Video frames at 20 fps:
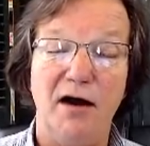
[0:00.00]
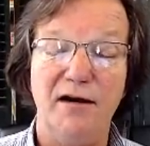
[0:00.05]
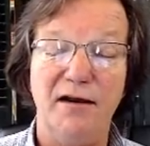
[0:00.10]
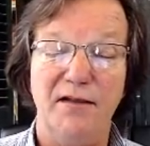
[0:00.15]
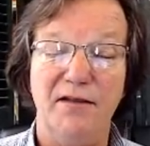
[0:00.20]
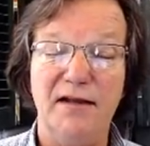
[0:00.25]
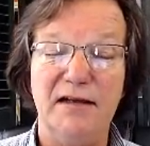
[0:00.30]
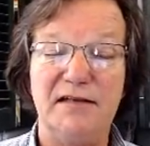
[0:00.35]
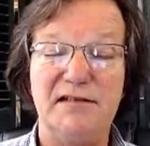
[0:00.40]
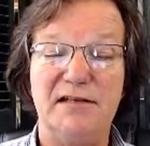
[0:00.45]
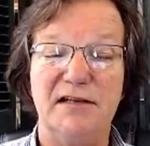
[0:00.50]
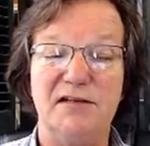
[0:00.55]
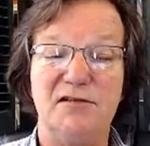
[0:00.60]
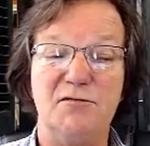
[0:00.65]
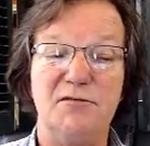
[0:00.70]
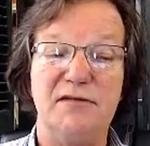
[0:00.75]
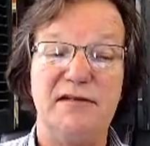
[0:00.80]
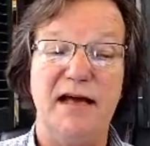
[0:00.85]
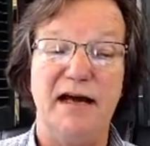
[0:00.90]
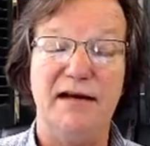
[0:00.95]
to this.
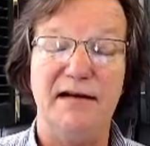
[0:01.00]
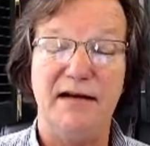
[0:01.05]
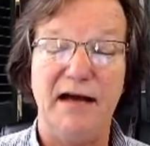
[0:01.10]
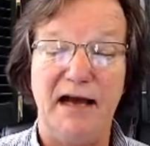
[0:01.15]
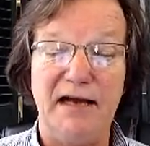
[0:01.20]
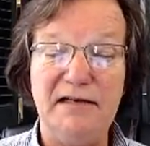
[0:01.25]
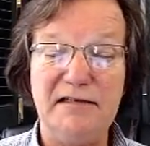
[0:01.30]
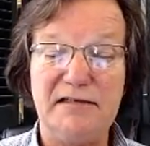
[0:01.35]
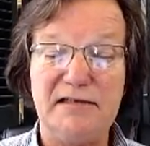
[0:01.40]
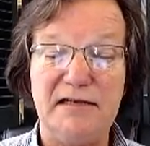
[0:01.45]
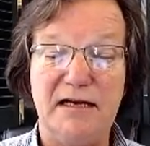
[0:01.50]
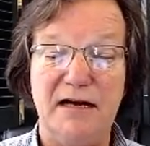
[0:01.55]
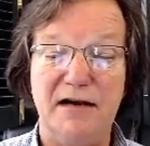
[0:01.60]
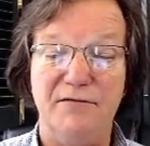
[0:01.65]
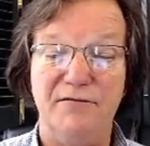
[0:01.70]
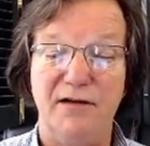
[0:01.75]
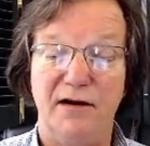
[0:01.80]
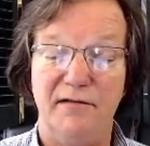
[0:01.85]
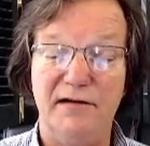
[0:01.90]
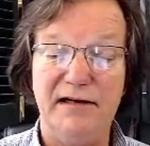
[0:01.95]
This was that nice,
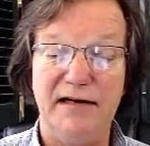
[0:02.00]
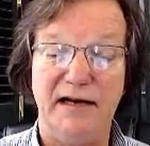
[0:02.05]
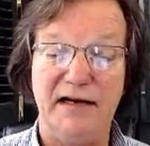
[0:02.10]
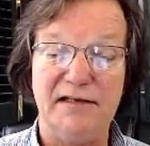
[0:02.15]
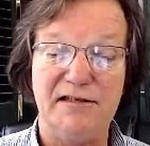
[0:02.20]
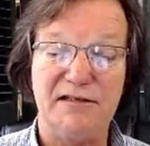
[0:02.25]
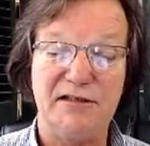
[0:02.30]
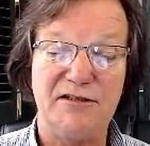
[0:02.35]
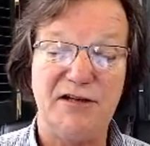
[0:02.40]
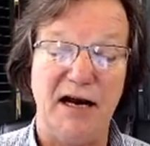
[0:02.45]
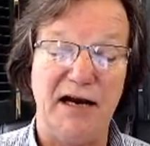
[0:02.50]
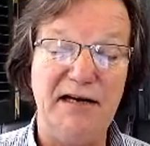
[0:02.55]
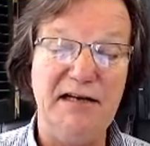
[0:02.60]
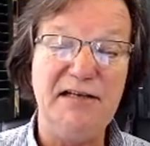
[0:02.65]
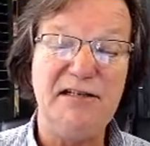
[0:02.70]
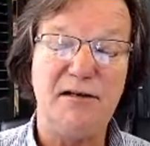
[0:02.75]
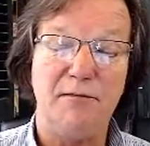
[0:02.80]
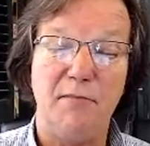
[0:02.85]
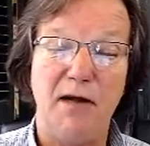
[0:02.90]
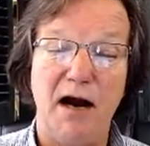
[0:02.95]
uh, very nice
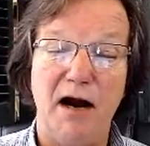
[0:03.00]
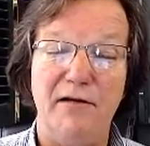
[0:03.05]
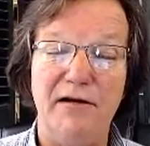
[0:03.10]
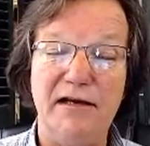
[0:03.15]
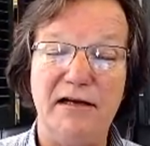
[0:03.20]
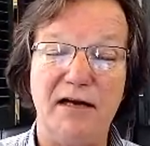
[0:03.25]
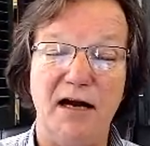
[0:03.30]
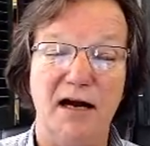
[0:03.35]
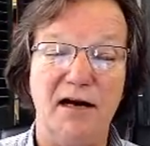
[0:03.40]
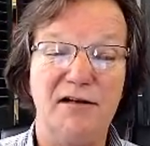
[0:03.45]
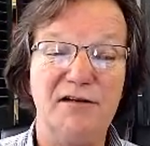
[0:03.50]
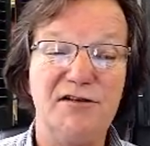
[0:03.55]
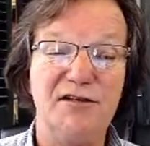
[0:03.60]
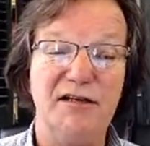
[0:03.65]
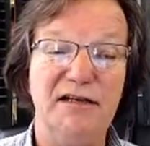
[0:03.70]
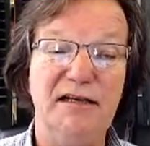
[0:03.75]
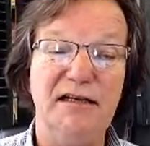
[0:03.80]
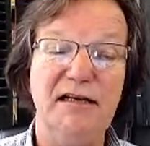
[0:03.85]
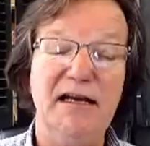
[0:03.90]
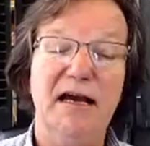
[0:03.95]
Chinese Imari
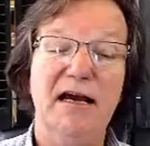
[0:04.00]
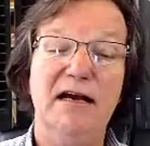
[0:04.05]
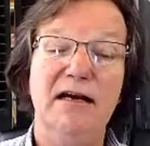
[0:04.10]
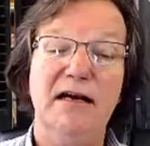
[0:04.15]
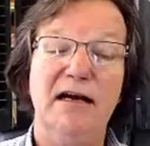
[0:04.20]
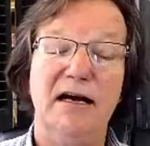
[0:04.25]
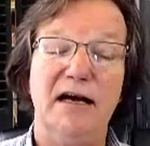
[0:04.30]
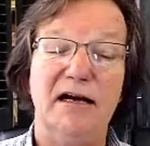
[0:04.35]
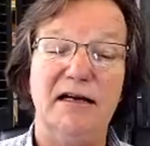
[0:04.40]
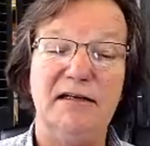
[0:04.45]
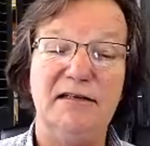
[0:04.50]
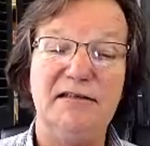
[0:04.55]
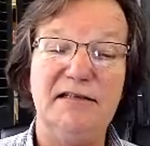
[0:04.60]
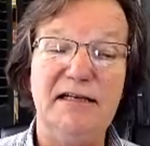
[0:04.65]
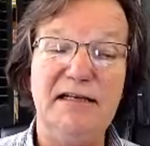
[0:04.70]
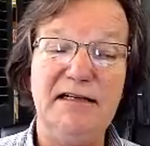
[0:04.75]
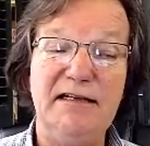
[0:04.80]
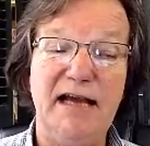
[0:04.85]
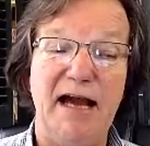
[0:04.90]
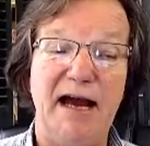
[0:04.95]
Kangxi uh,
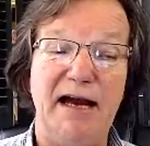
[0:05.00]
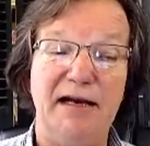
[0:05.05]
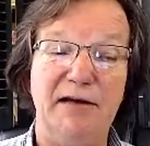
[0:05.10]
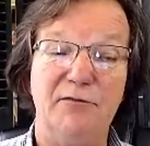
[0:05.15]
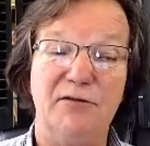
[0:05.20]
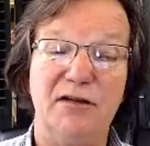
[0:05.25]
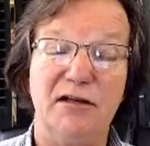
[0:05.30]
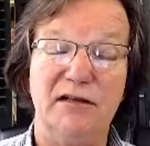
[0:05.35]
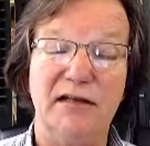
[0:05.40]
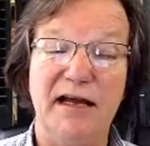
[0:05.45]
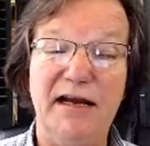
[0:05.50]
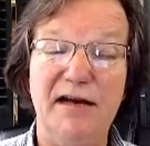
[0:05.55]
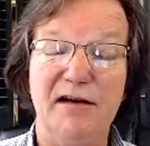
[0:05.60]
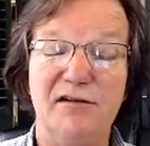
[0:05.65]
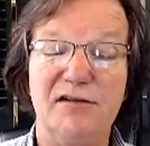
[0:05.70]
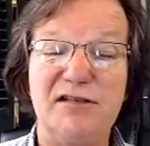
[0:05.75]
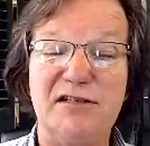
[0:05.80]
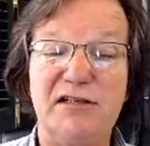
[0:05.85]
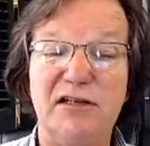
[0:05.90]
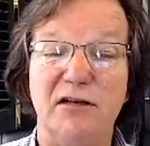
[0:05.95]
tea caddy with a
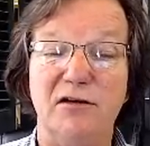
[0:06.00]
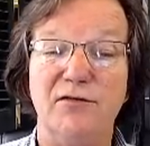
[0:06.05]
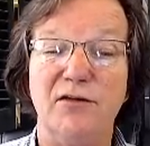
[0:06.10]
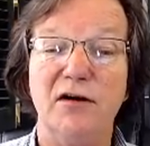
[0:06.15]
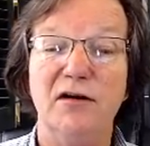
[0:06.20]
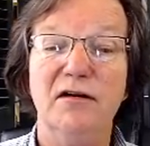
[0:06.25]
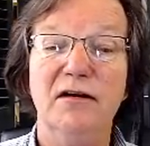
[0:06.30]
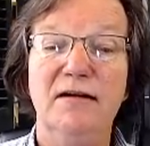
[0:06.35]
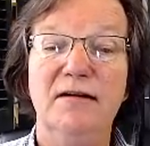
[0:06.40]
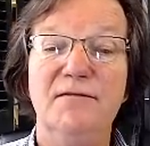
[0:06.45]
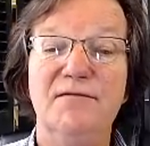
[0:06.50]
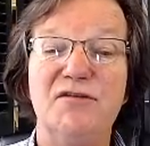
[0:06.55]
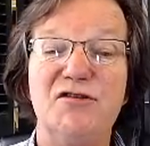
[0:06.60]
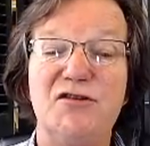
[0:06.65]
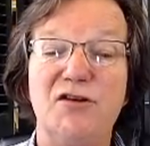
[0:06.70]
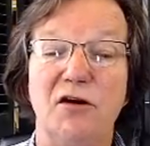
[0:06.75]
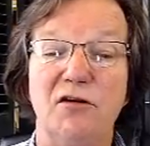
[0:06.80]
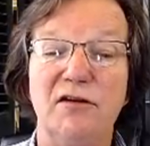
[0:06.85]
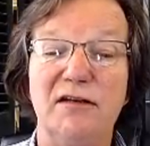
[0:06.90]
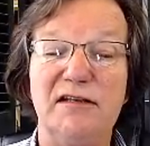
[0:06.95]
later silver,
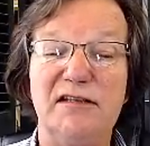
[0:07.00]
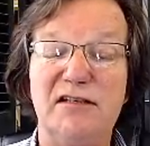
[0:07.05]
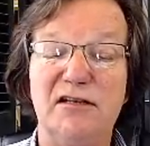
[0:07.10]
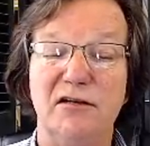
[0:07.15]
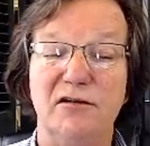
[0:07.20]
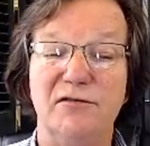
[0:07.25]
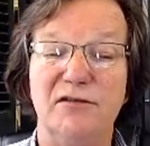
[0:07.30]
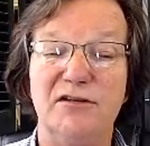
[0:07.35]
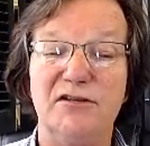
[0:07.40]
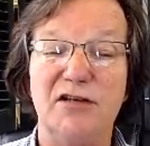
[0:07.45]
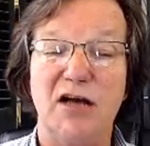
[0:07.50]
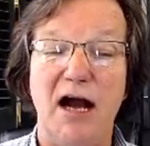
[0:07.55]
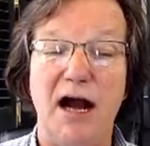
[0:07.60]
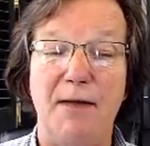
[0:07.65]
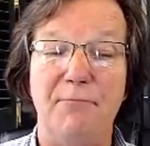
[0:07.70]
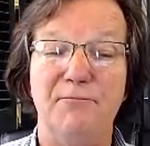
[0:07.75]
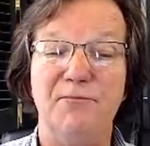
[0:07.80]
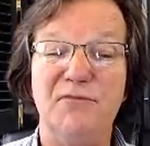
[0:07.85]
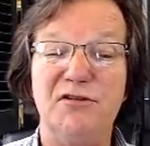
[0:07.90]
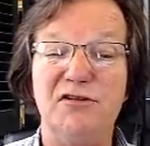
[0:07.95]
sterling silver
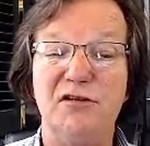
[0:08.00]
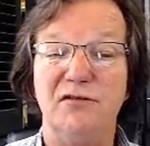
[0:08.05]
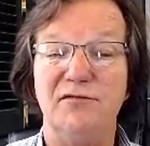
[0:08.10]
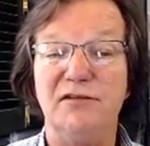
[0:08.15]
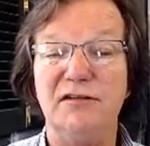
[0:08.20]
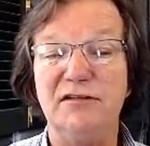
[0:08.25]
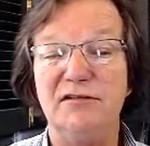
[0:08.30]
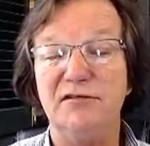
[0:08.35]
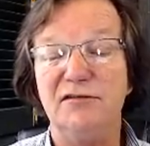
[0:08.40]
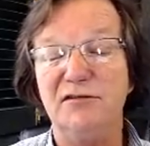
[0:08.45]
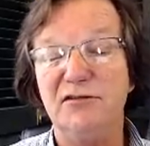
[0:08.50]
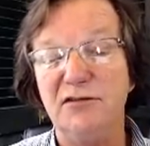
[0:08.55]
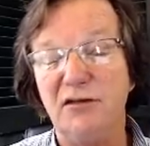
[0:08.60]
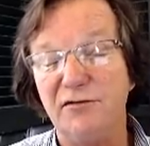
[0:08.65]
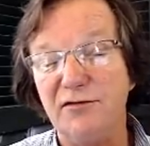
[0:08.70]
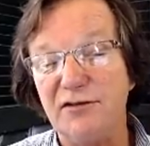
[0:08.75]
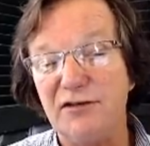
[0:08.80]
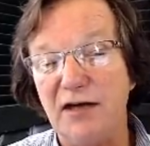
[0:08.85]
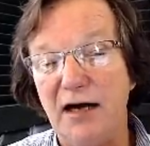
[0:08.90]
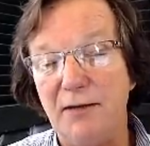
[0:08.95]
top. Silver,
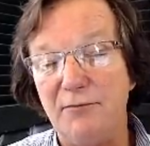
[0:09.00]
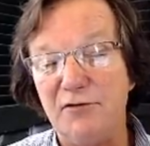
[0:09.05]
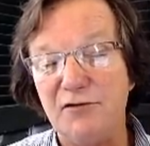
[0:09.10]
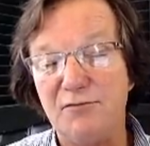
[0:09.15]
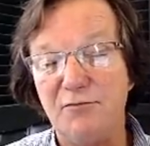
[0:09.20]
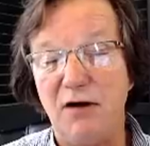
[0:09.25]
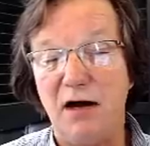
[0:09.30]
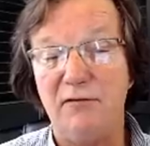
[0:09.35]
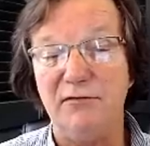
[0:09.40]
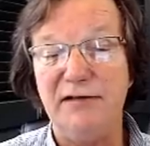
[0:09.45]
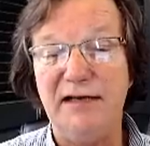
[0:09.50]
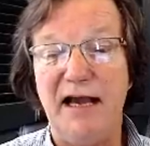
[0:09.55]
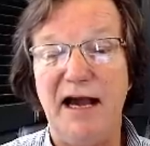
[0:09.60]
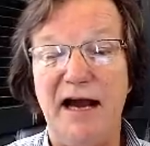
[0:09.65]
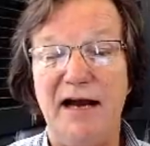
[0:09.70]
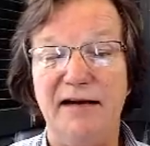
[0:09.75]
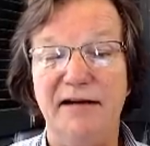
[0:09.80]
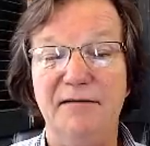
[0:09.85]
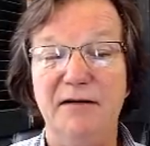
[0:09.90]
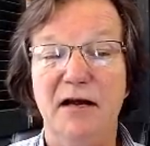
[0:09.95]
silver top was probably
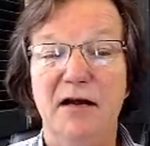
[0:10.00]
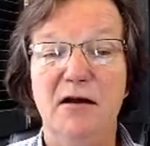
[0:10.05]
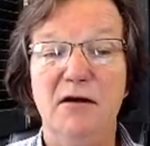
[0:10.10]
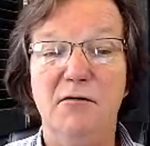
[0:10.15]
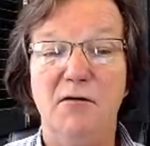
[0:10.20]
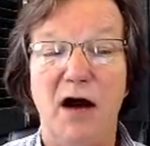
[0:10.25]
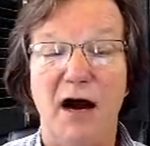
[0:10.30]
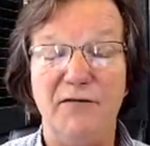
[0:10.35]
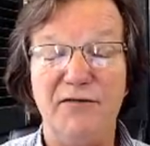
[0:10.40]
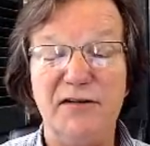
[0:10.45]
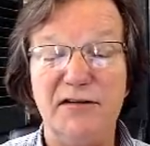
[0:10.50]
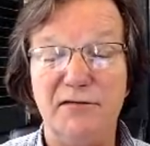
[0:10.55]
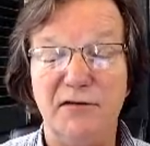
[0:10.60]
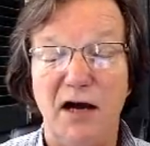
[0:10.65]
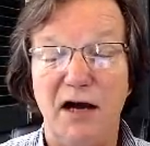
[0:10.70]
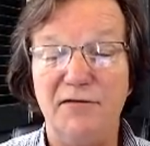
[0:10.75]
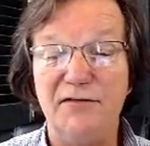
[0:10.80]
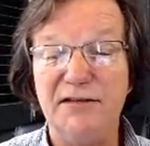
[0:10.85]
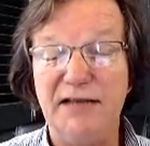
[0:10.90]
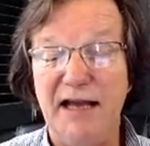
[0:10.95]
added Often,
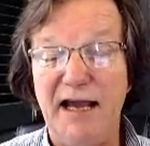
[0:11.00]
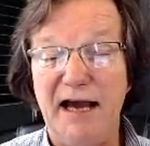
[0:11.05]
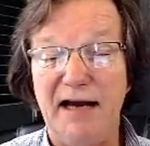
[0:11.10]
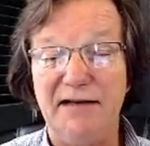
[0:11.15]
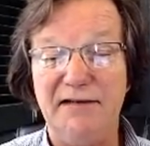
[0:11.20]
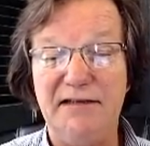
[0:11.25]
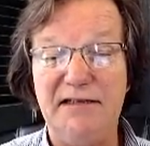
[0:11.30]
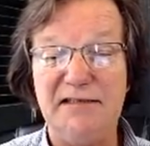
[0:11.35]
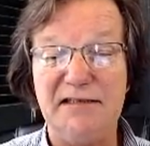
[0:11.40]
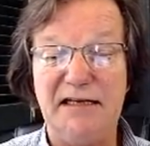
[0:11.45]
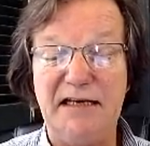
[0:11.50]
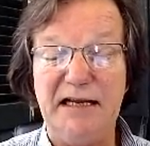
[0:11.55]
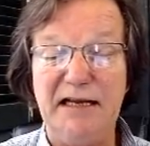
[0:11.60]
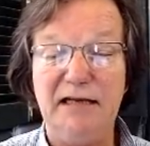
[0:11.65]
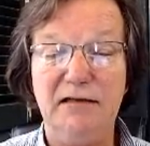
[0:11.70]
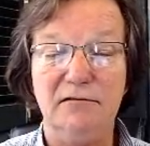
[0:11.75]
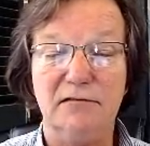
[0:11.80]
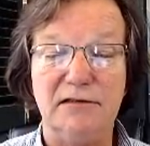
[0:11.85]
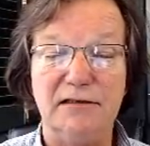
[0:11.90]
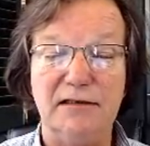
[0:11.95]
often they added these in
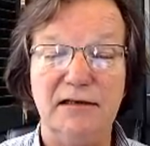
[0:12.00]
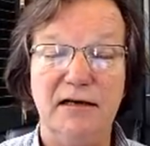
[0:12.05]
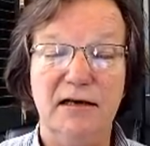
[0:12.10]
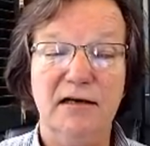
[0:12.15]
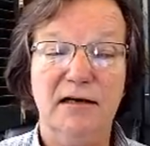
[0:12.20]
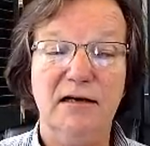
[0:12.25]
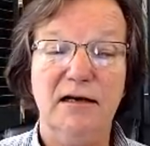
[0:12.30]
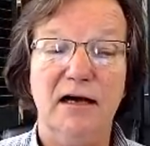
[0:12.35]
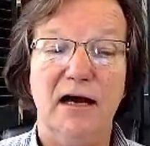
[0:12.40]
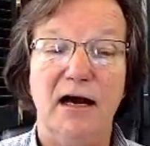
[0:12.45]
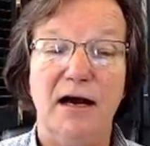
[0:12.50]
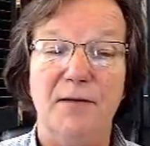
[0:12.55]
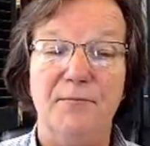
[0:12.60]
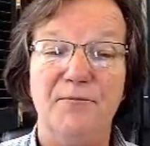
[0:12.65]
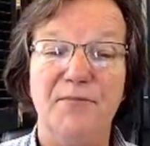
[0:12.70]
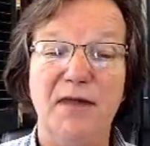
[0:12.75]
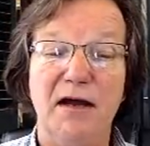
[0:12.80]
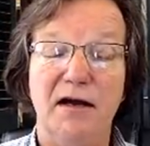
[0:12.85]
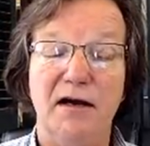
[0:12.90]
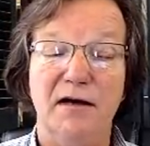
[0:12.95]
England
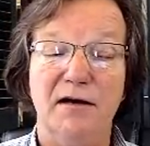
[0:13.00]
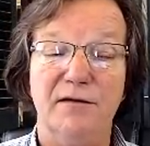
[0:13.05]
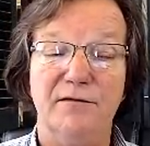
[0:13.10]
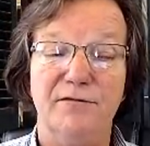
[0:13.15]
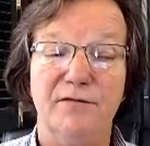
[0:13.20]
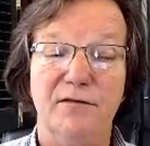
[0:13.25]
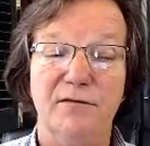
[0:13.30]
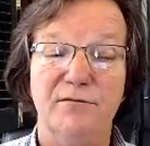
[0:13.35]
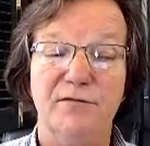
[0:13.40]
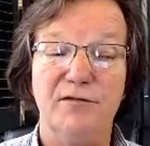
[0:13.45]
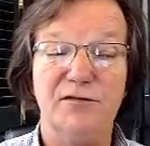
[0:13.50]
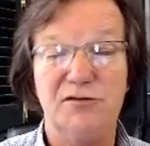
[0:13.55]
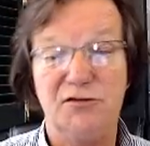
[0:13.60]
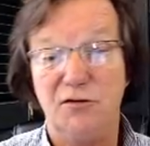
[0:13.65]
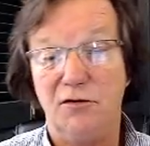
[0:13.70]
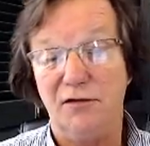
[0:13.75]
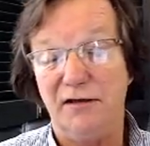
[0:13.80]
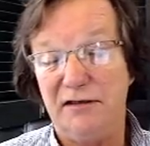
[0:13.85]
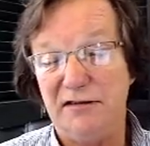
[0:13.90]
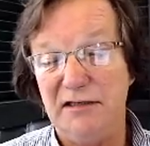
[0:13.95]
um, uh, for, for
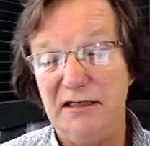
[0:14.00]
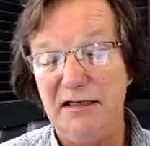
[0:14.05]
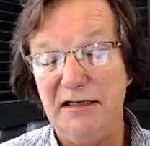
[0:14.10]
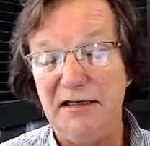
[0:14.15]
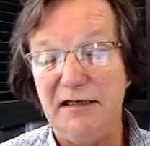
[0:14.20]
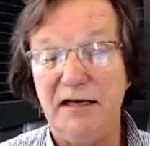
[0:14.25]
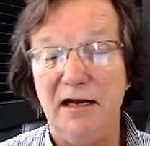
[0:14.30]
storing tea.